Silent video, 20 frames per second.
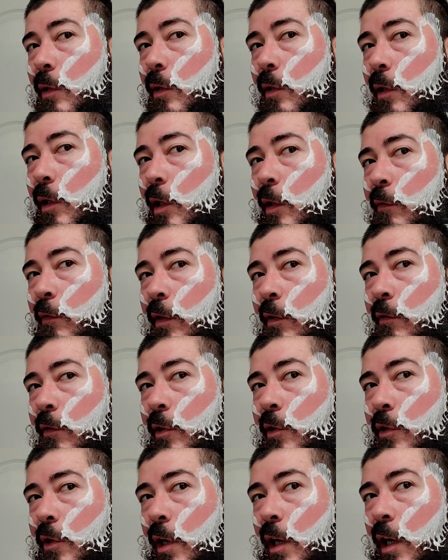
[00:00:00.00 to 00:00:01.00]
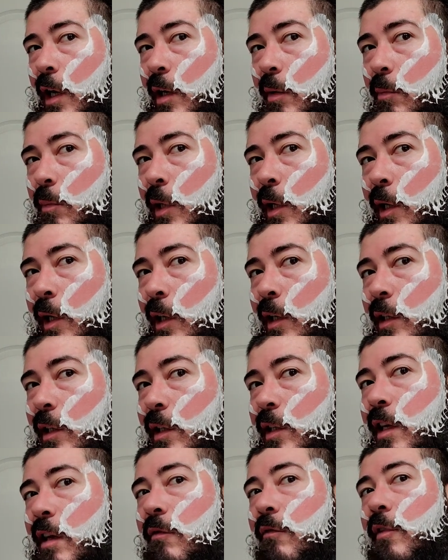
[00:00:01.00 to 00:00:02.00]
I've ever tried, but
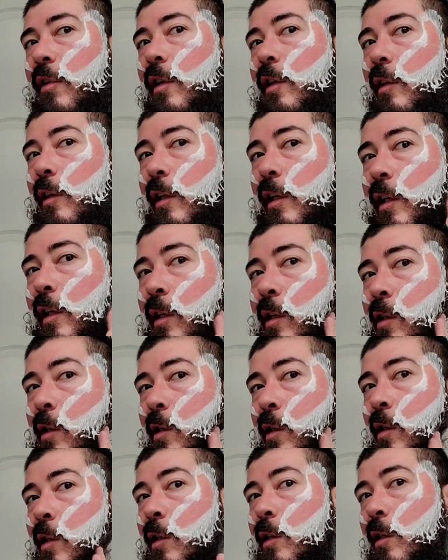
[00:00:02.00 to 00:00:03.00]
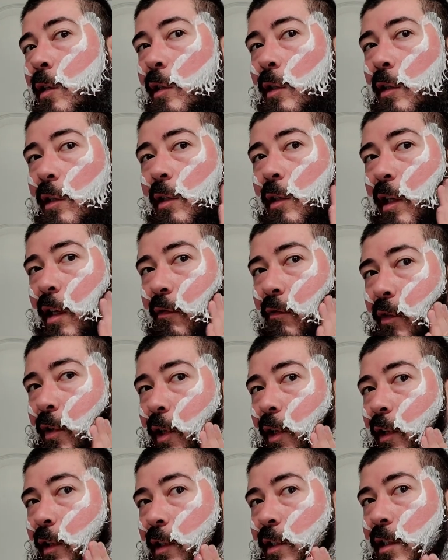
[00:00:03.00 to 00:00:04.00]
definitely,
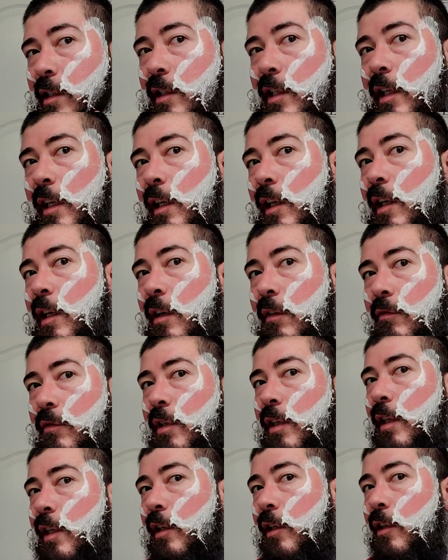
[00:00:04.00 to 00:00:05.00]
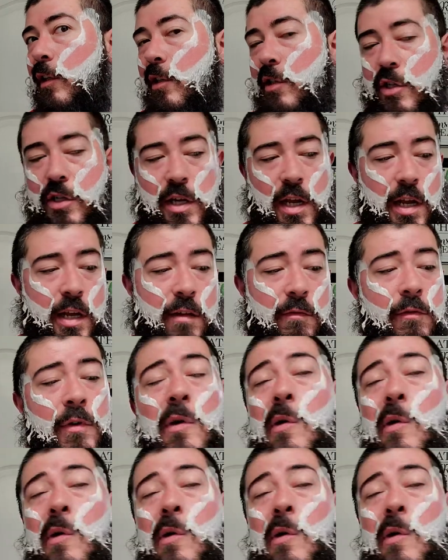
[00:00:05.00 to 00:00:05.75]
definitely slick enough to get a good shave.